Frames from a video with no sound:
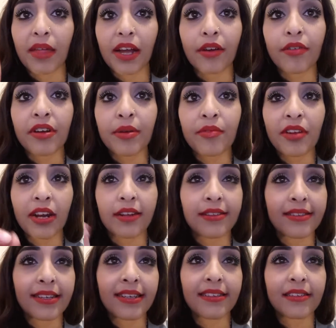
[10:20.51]
They're cream shadows,
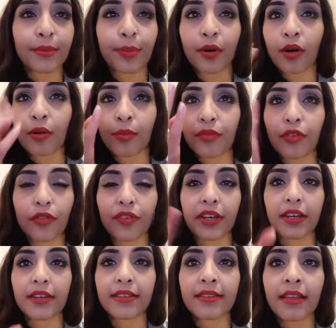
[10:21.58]
easy to put on with your
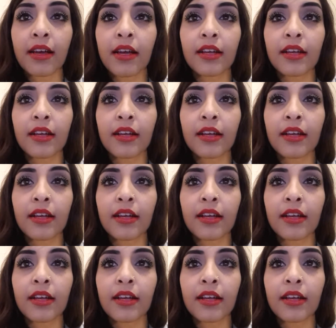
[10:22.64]
fingers.